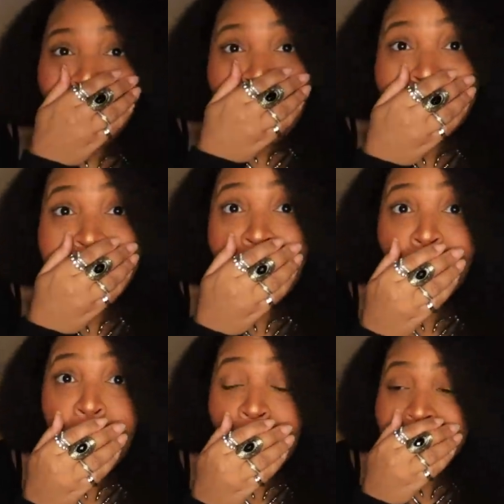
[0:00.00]
that's that
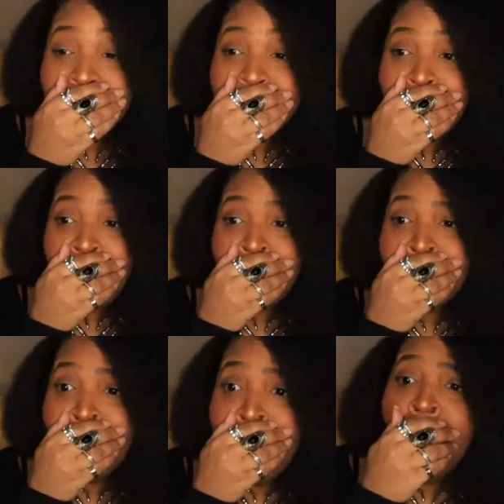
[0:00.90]
little boy's
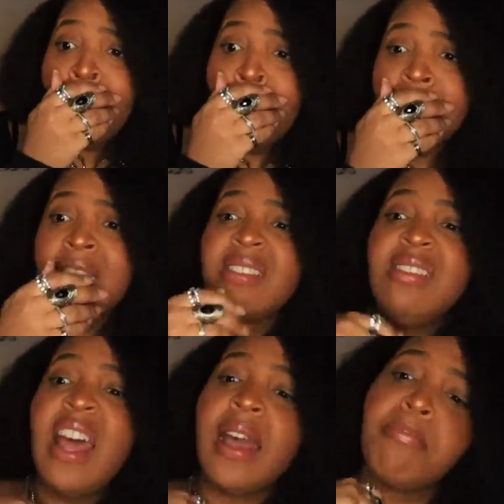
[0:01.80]
daddy with his
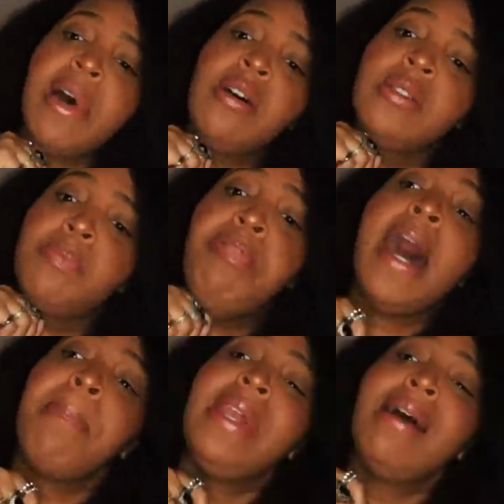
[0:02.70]
neck bones
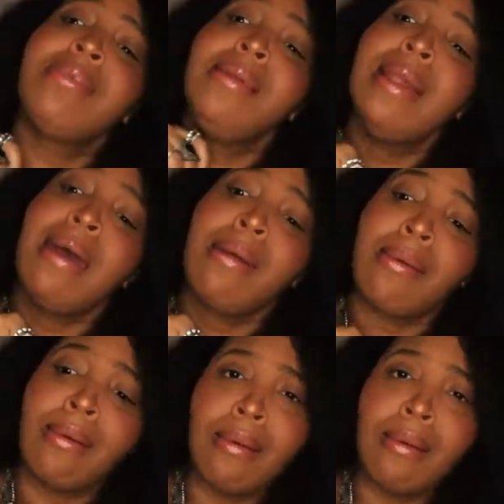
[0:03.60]
popping out the neck.